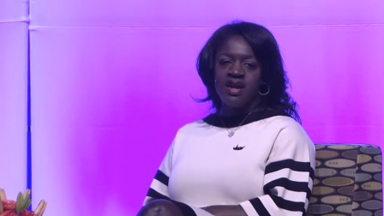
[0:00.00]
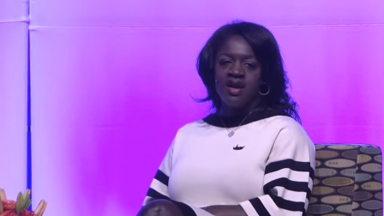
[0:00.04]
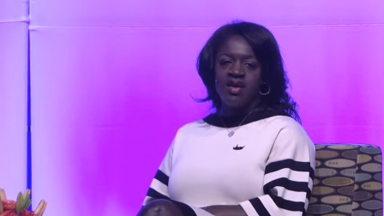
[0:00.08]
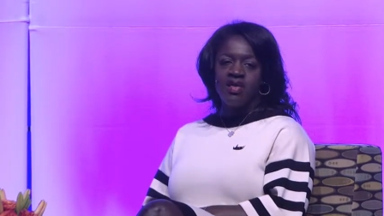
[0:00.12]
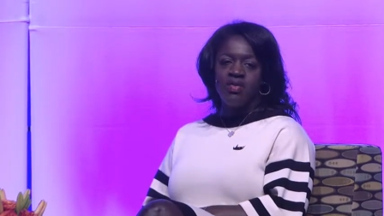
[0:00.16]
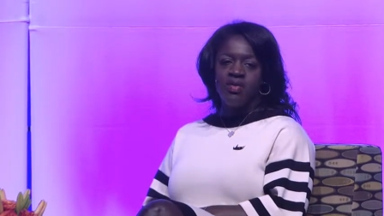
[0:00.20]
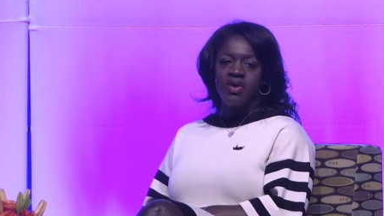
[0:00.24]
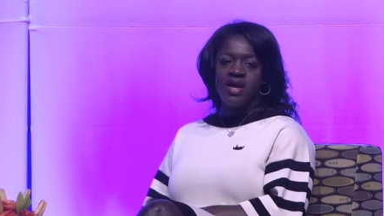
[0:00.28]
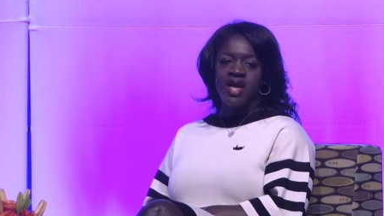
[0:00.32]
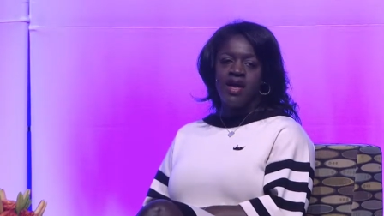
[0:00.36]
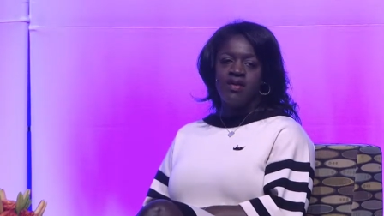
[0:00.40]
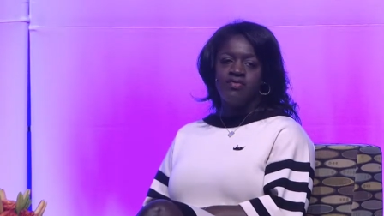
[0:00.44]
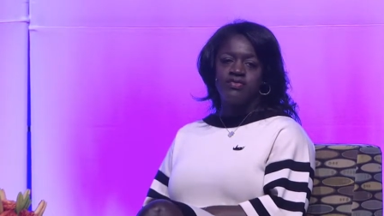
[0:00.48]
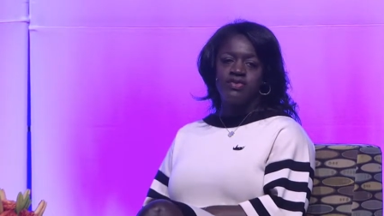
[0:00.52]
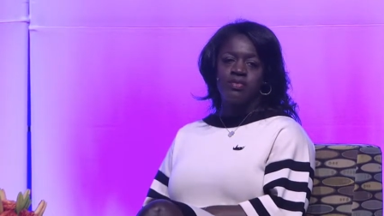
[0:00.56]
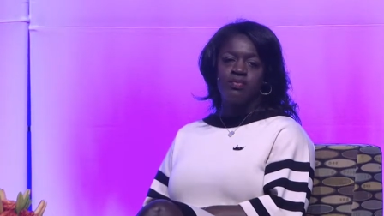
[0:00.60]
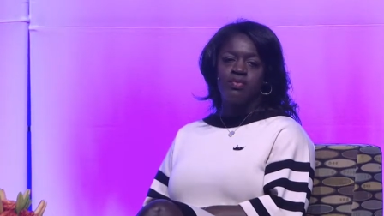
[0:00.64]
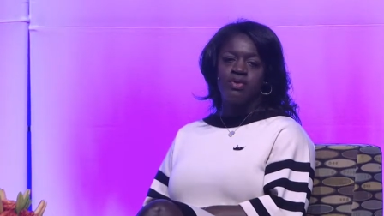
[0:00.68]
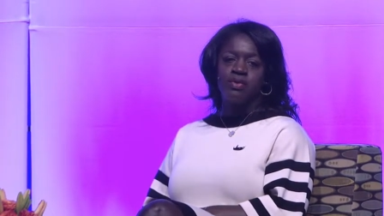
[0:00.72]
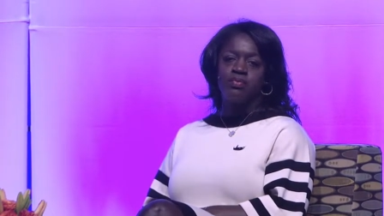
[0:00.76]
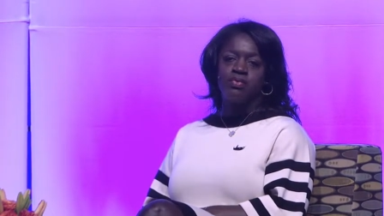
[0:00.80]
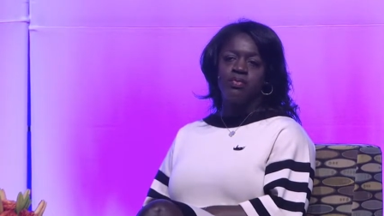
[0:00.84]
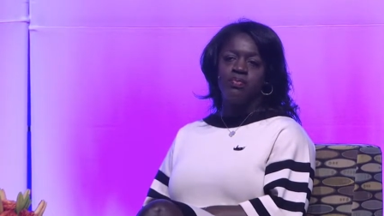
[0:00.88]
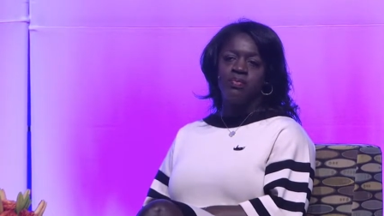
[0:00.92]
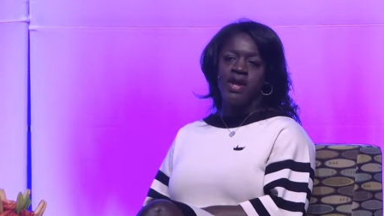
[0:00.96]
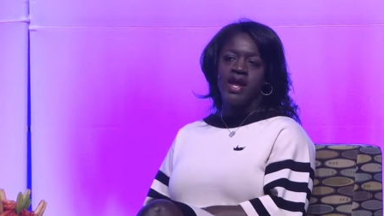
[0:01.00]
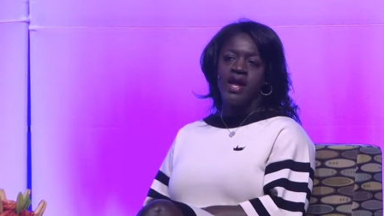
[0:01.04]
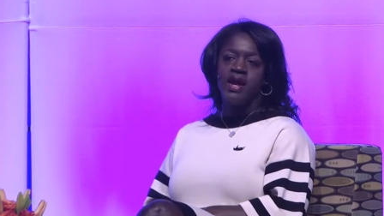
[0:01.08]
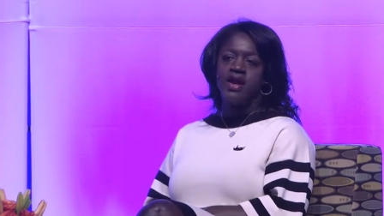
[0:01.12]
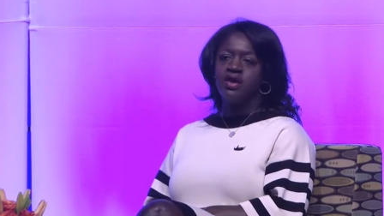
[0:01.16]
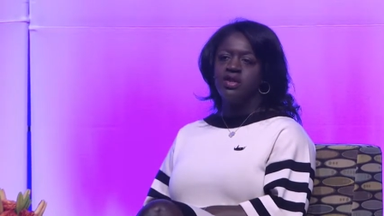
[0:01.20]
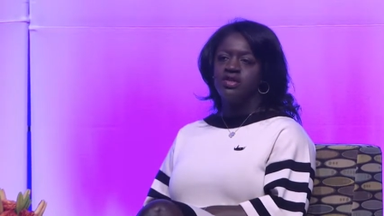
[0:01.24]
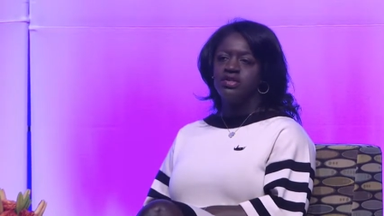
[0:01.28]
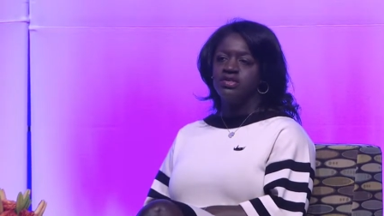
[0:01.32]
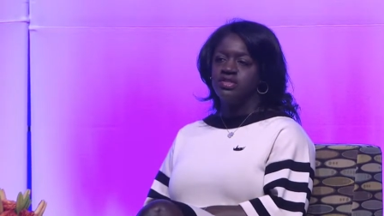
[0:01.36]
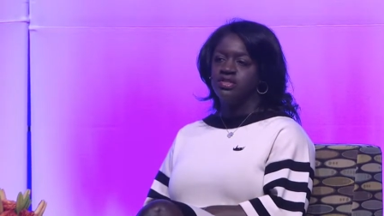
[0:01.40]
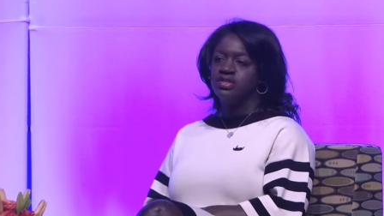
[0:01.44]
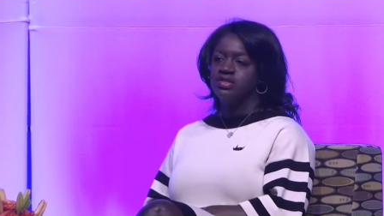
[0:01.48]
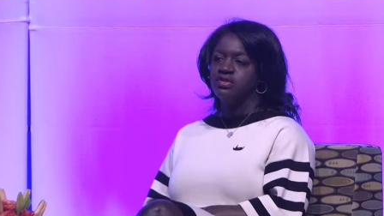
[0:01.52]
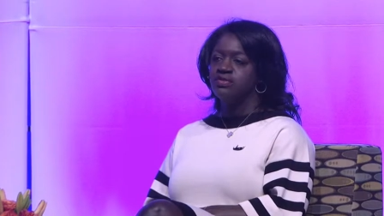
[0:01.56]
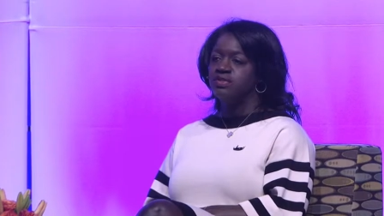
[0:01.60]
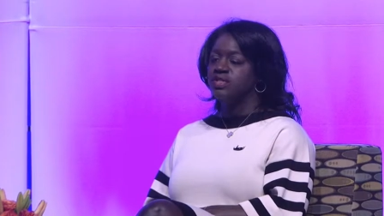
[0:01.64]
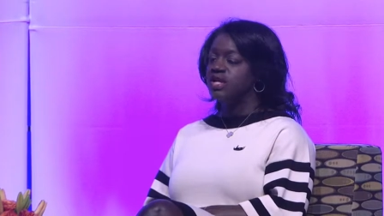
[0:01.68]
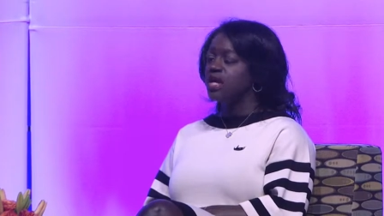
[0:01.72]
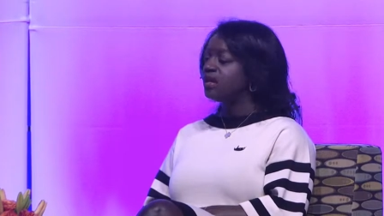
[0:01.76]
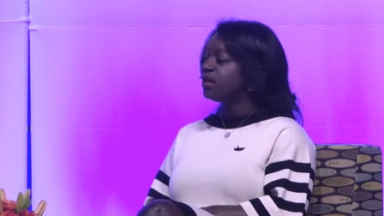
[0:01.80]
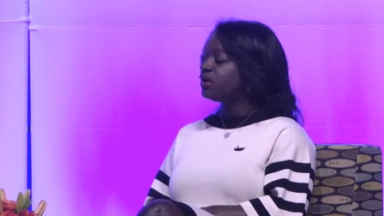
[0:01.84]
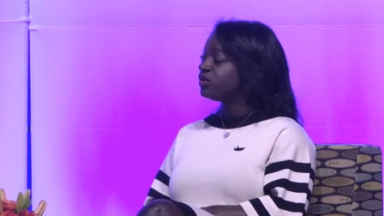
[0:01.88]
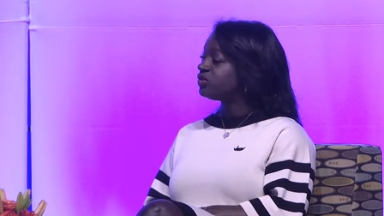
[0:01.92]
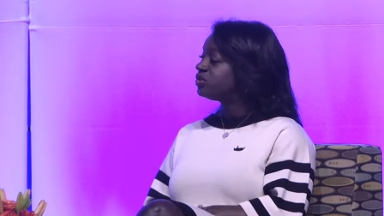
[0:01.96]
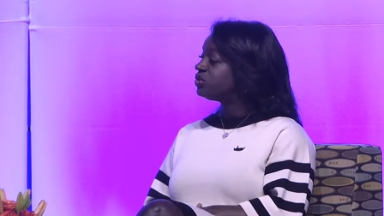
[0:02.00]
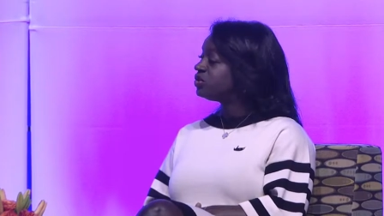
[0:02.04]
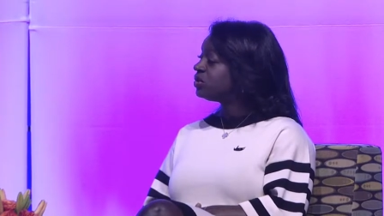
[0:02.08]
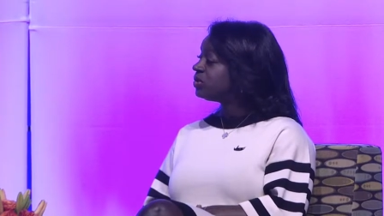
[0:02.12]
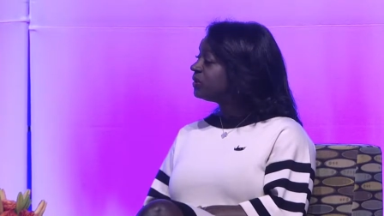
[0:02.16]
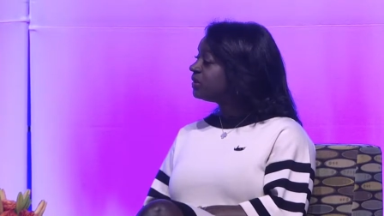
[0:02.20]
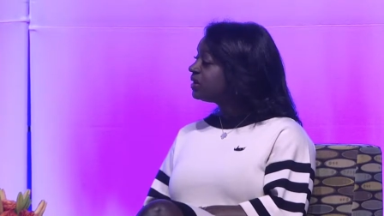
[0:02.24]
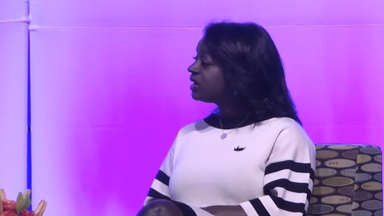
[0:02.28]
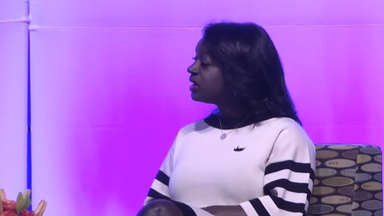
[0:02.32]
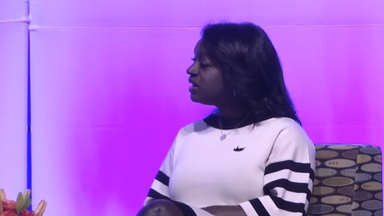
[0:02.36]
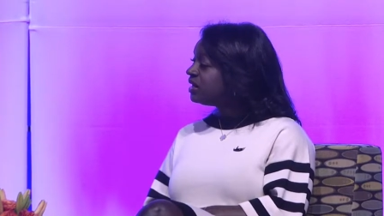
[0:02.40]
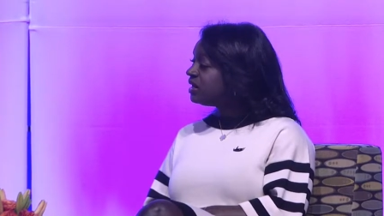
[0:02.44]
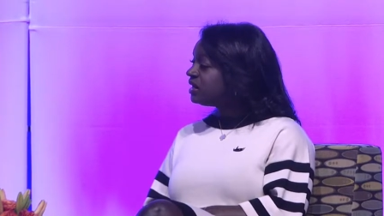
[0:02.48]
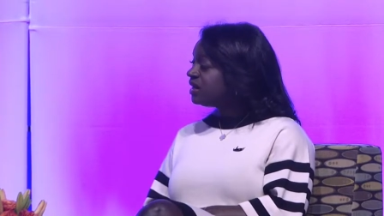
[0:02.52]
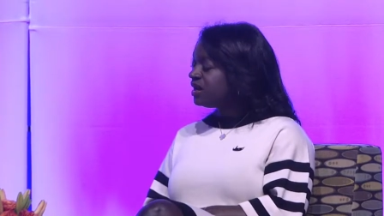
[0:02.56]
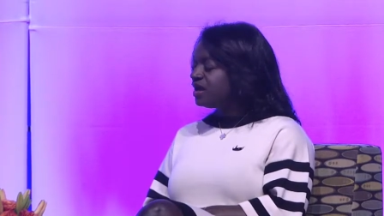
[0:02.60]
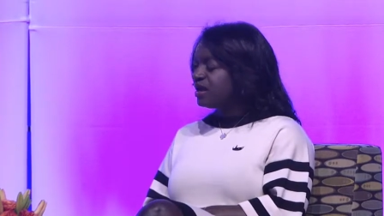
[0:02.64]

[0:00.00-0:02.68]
We have to be prepared to tell our story